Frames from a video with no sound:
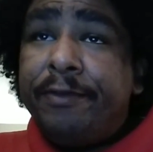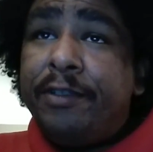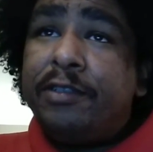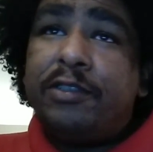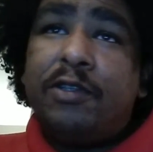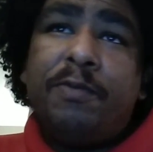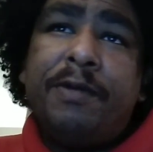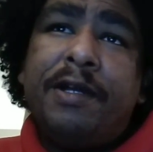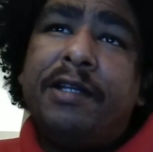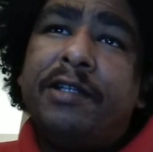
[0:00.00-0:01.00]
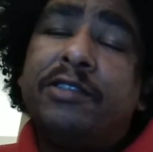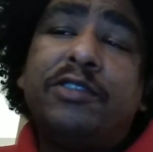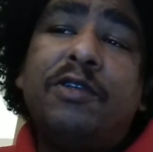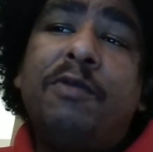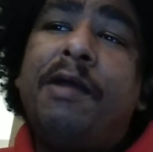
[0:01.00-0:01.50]
there's so many. There's
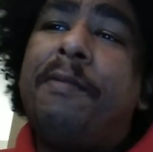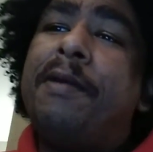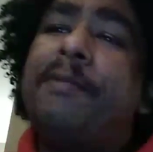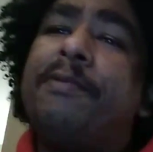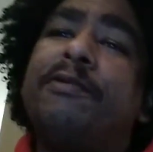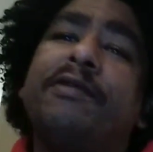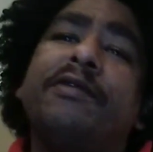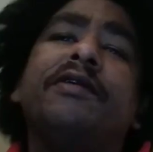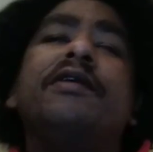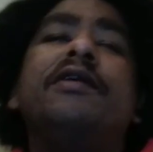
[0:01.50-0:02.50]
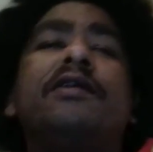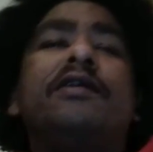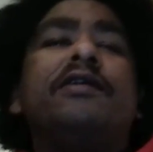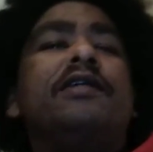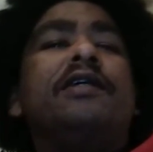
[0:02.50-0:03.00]
so many people and
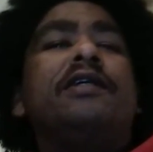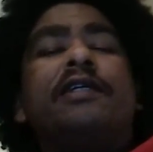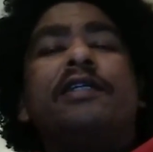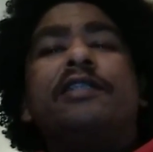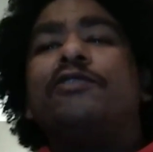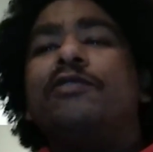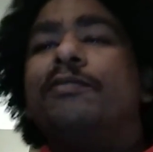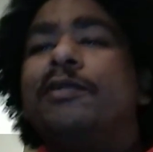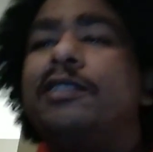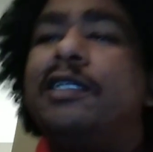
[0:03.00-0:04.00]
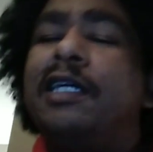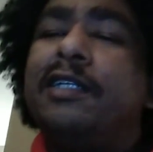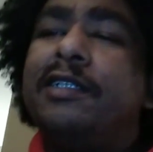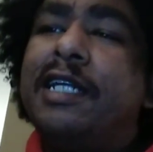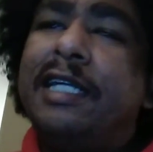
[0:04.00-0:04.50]
in the history books that
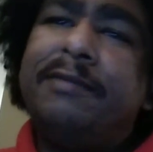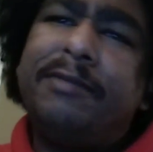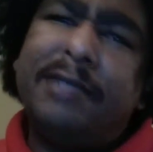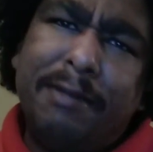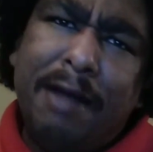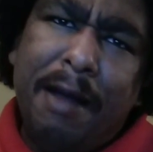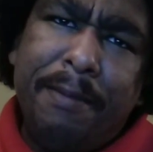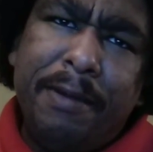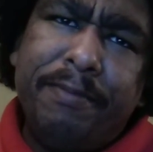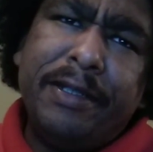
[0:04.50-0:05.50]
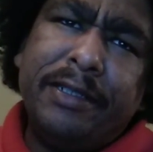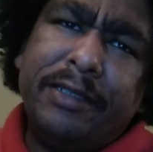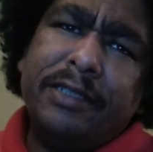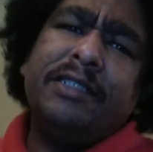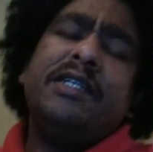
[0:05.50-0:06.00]
have names have not been
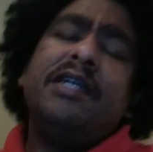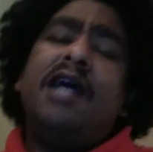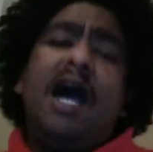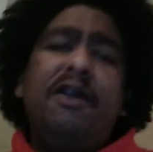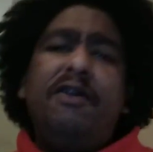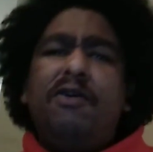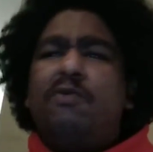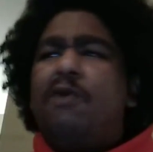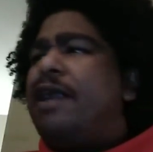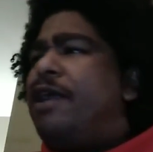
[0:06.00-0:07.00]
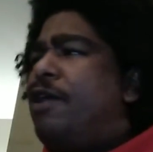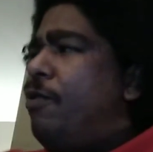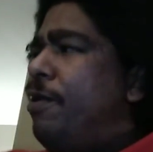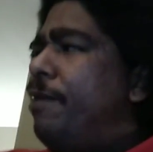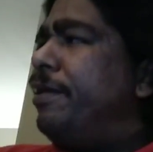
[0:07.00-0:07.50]
mentioned. I don't know why they
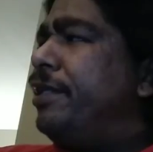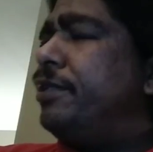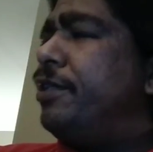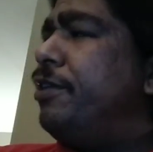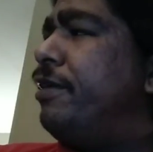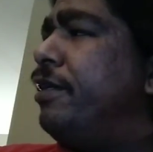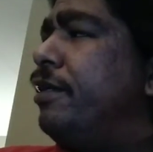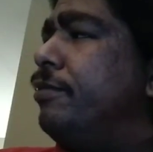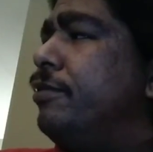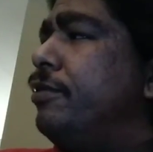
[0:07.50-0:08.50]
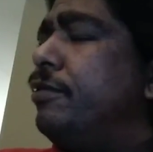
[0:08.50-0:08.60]
don't want to mention their names.